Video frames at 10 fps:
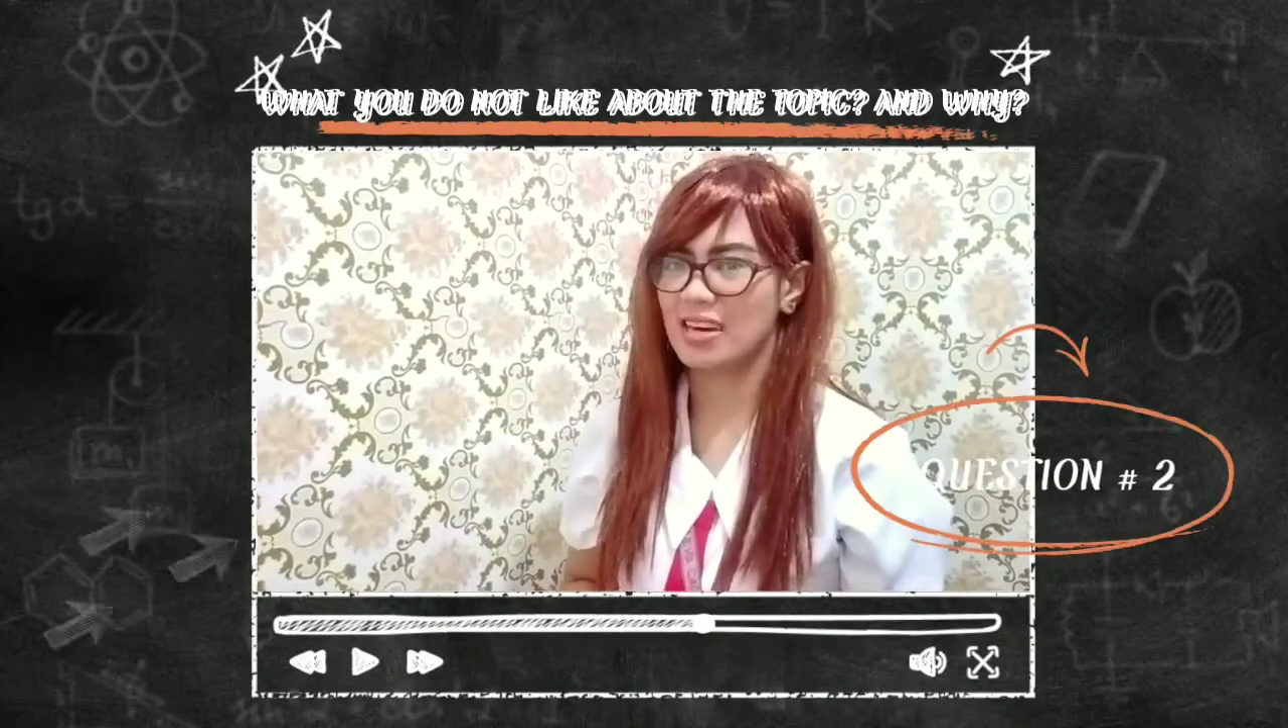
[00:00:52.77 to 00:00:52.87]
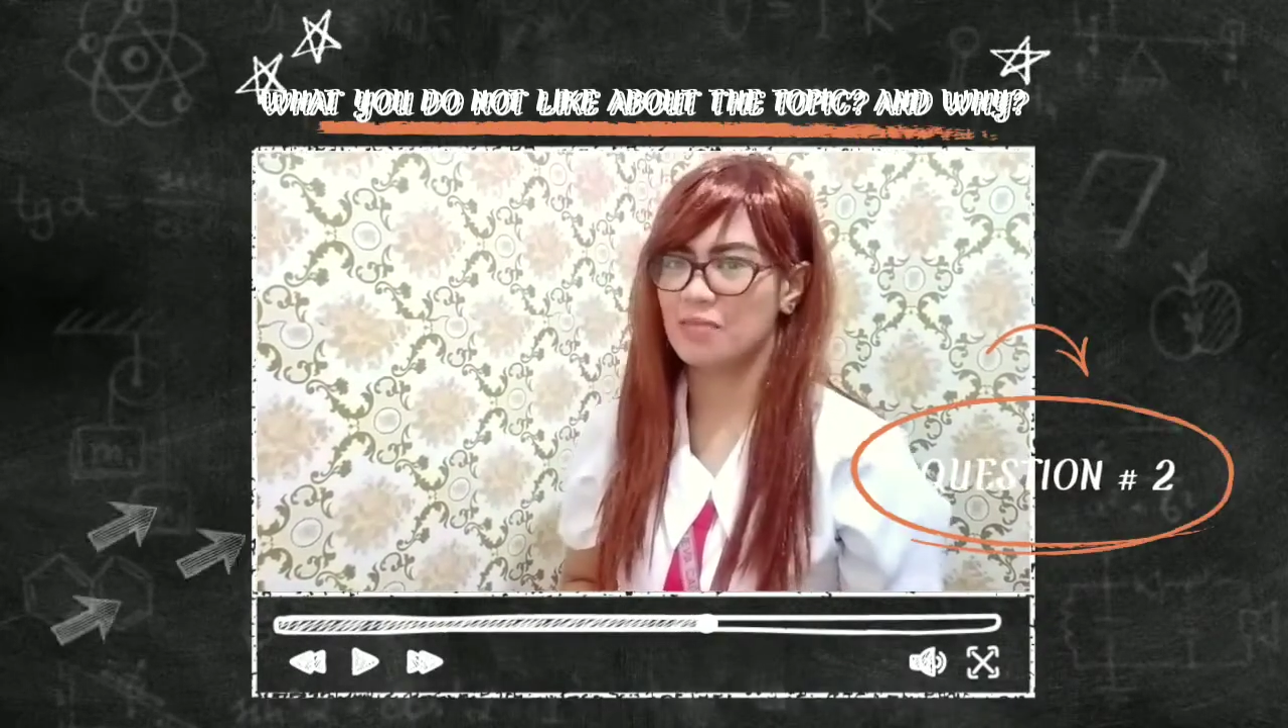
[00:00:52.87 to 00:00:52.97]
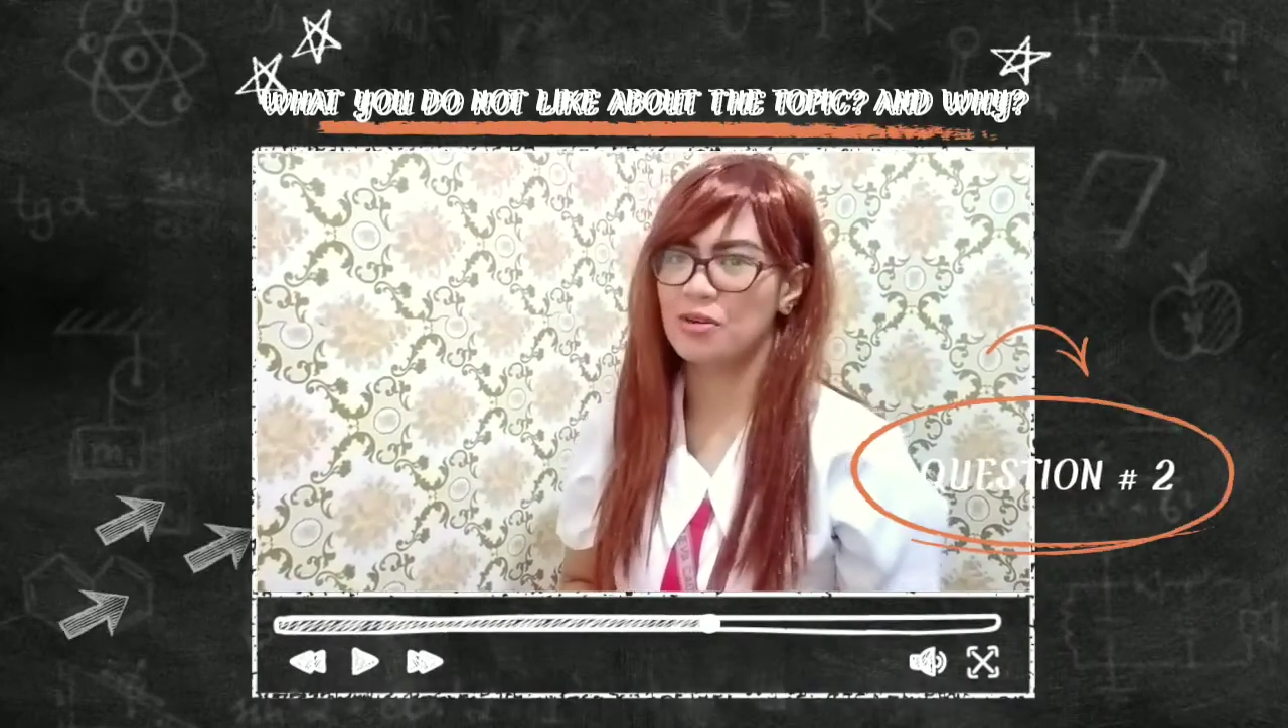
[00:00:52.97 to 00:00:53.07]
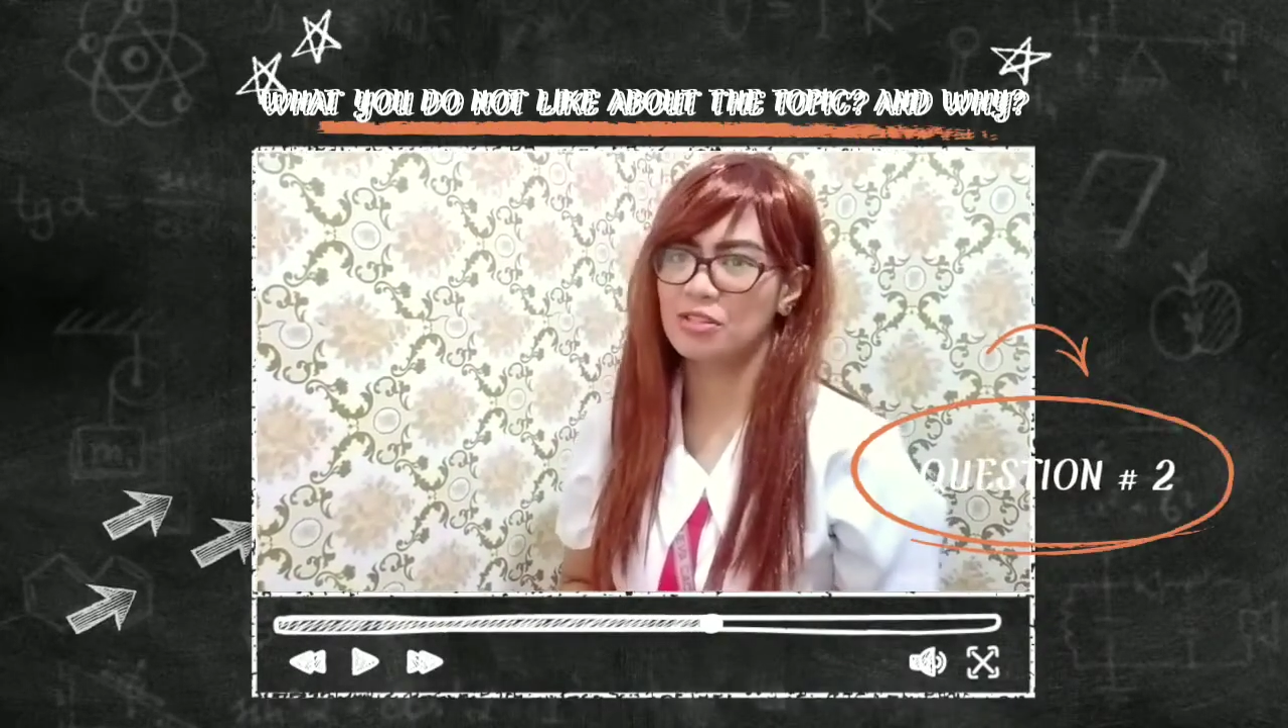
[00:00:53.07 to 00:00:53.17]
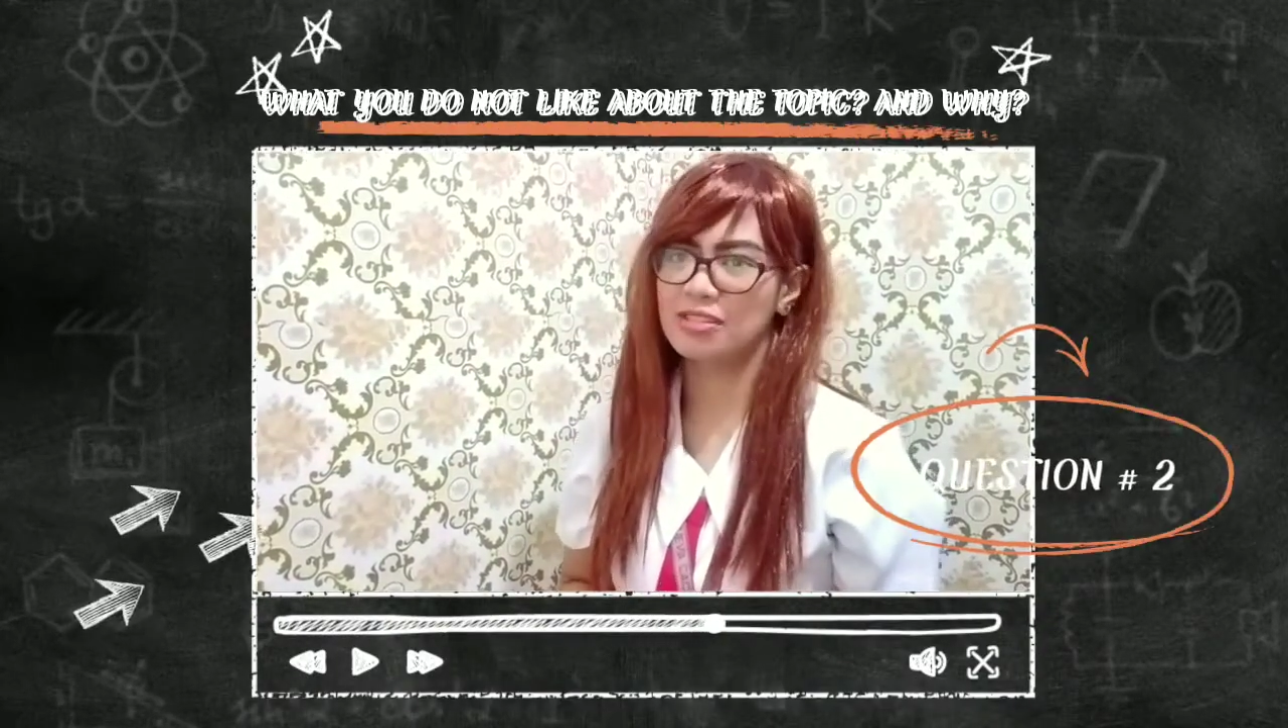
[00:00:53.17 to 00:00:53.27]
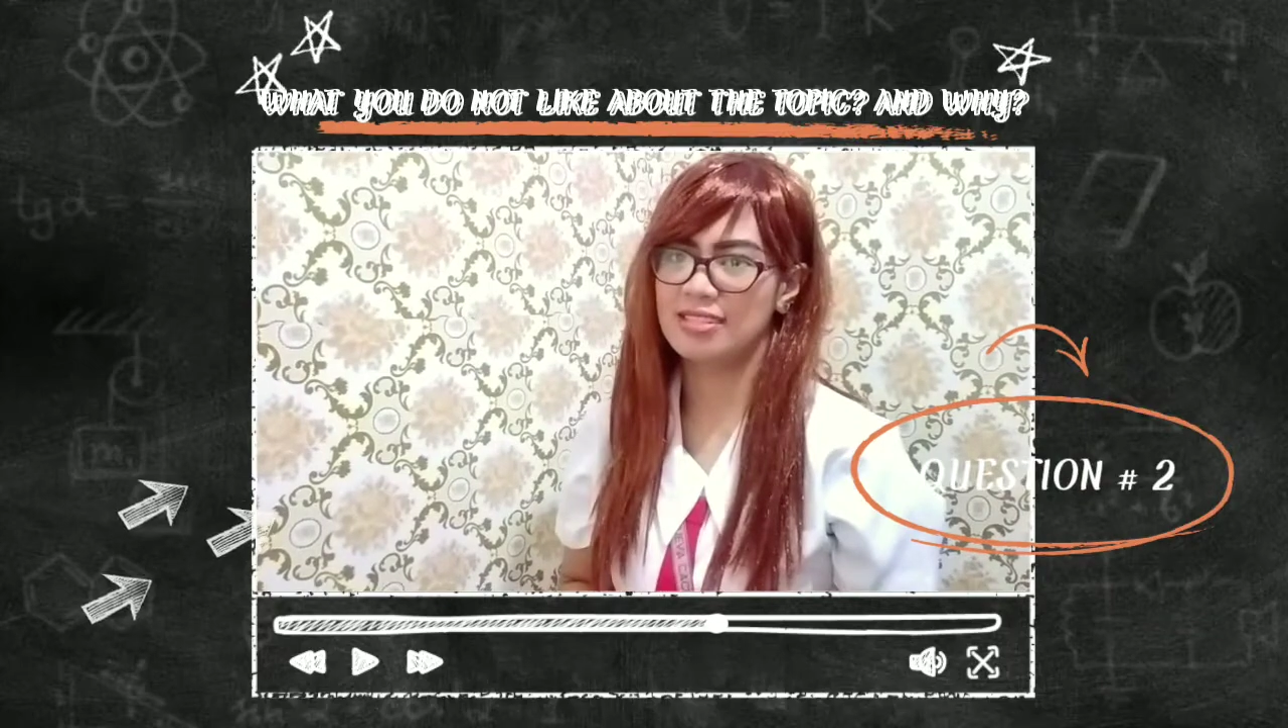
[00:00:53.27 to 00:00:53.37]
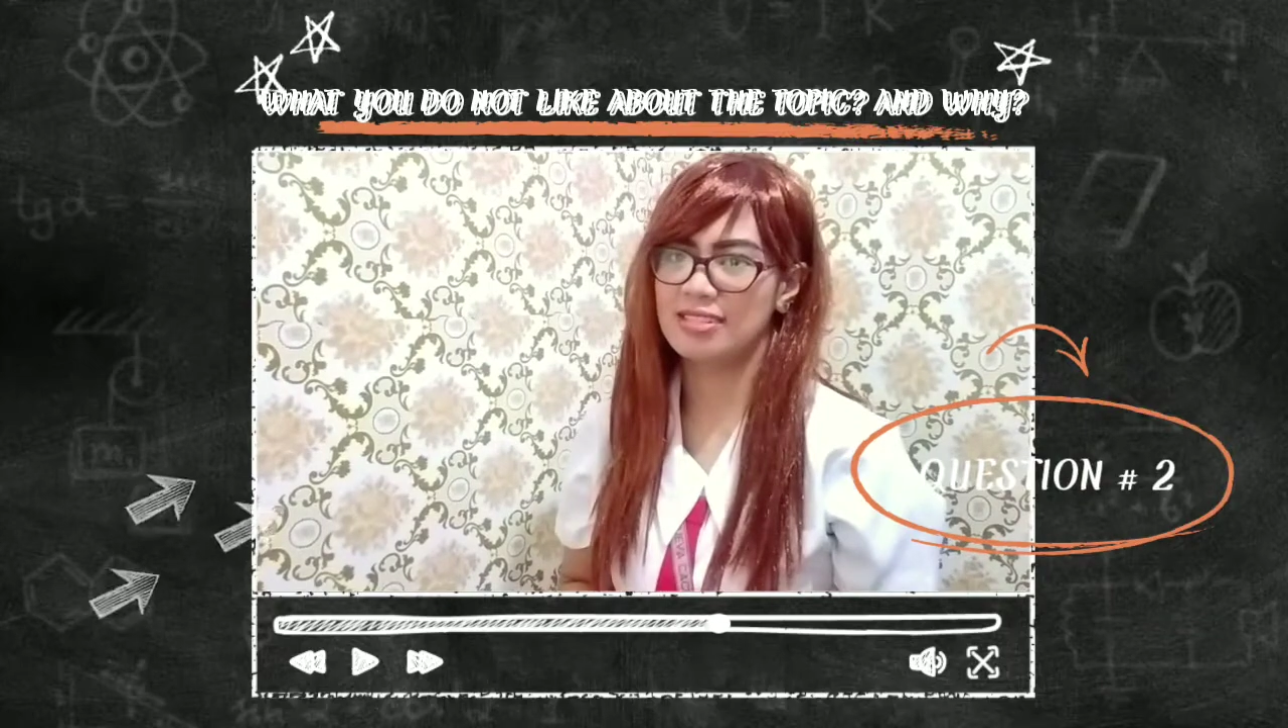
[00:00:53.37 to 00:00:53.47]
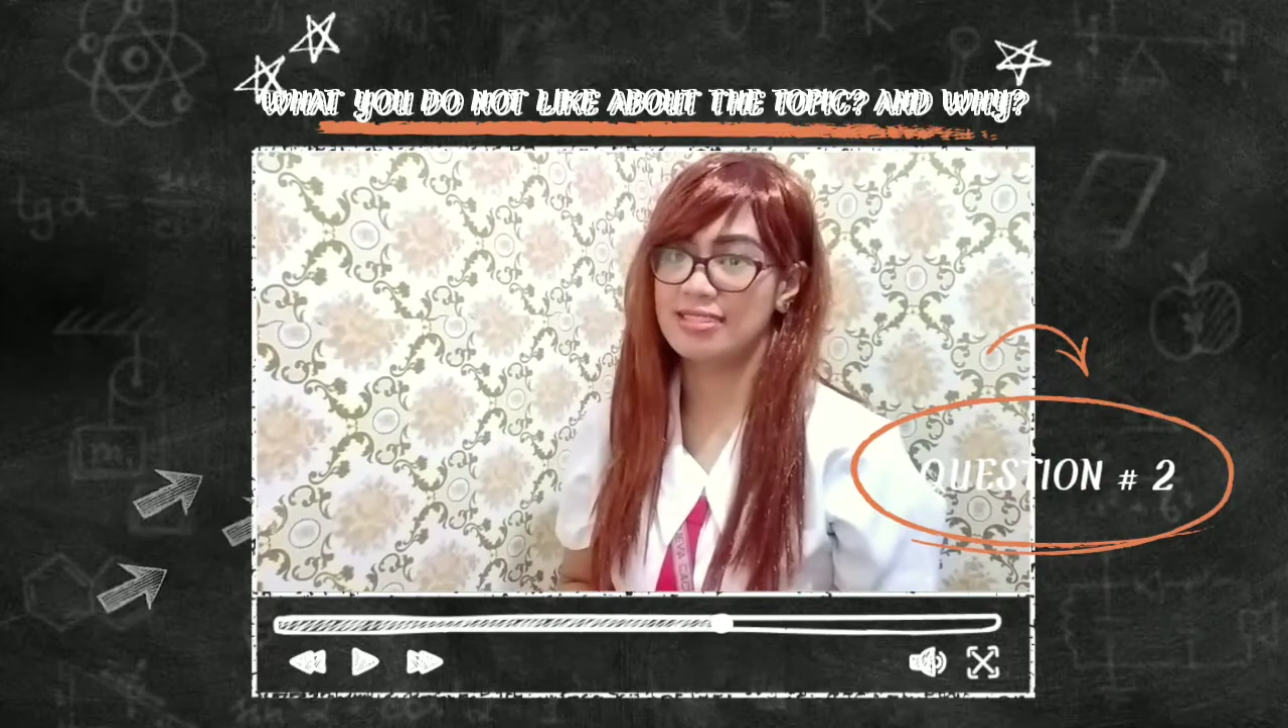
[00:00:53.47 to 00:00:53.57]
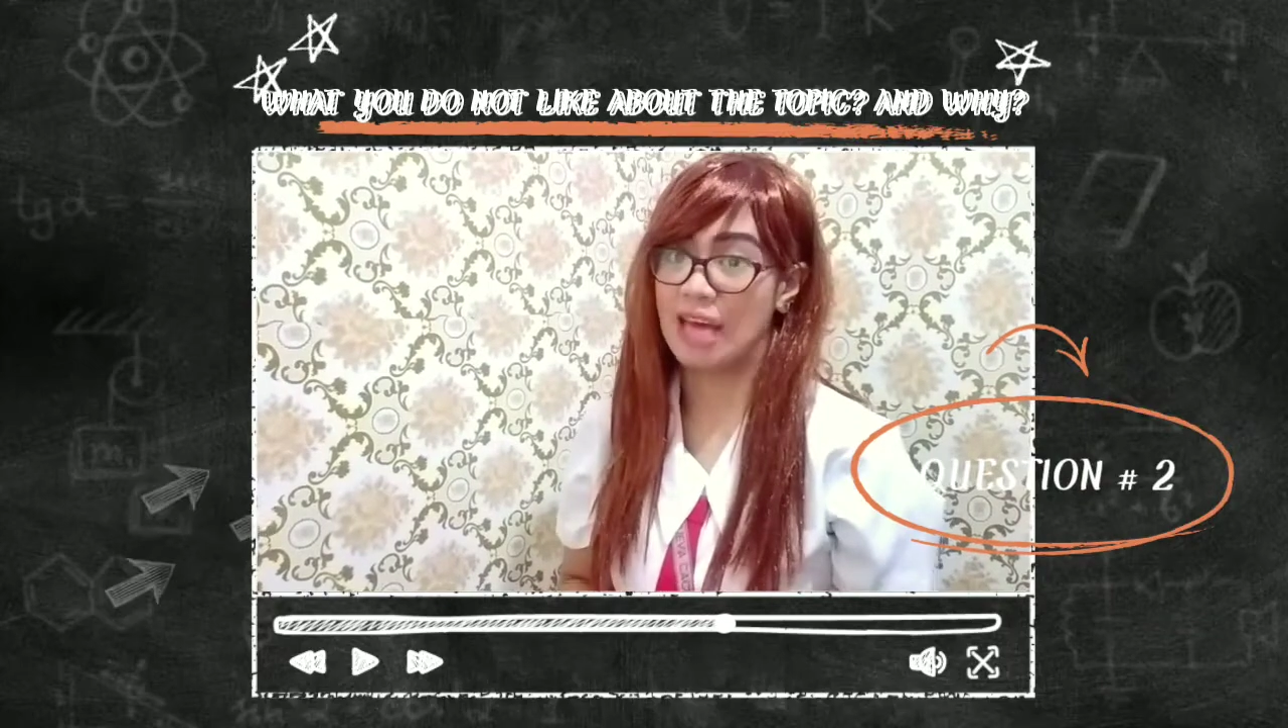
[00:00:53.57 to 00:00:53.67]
about the